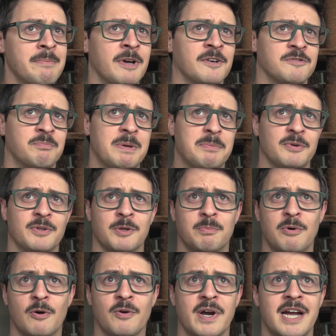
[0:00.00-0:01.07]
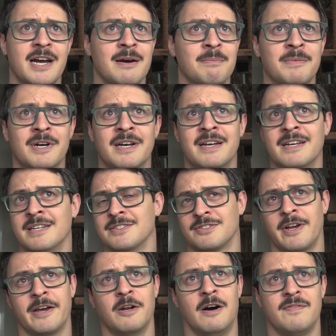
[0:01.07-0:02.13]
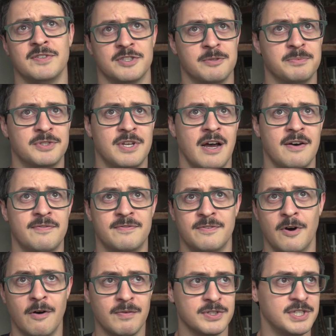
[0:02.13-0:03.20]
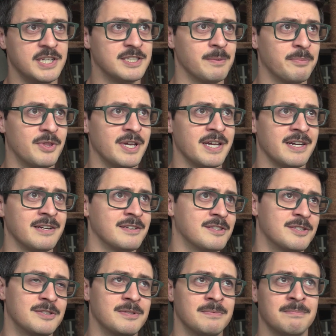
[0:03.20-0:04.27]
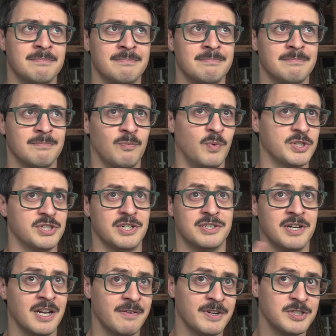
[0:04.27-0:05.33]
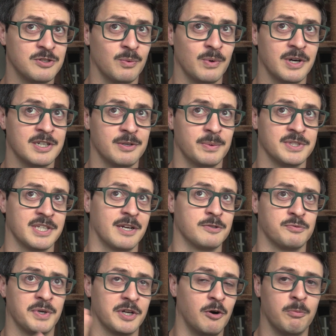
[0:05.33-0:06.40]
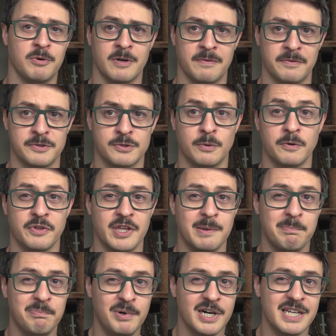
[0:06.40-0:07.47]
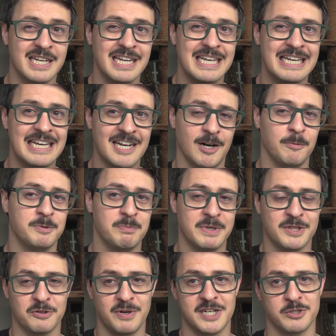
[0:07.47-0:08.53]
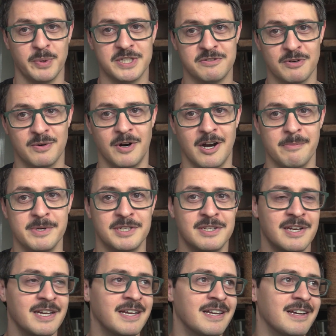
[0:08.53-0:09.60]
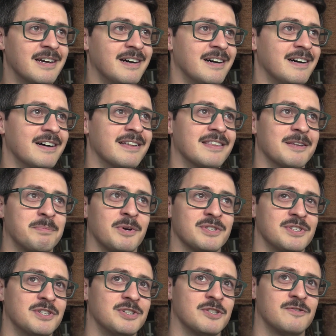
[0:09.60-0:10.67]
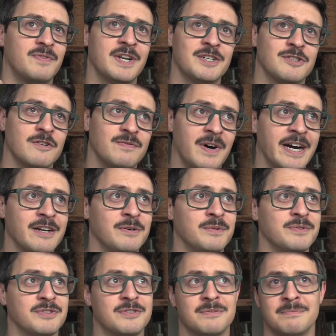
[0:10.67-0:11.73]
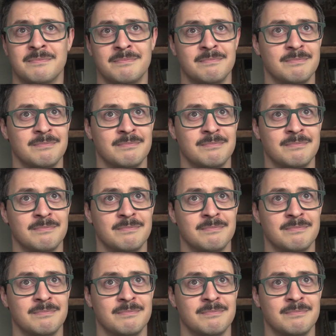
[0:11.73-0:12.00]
to emails from people in their program, sign off on some stuff, oversee some things. Wasn't a ton of extra work, so it wasn't like I was running a whole program for the school or anything, but helped meet the graduation requirement. The person has just finished their finals,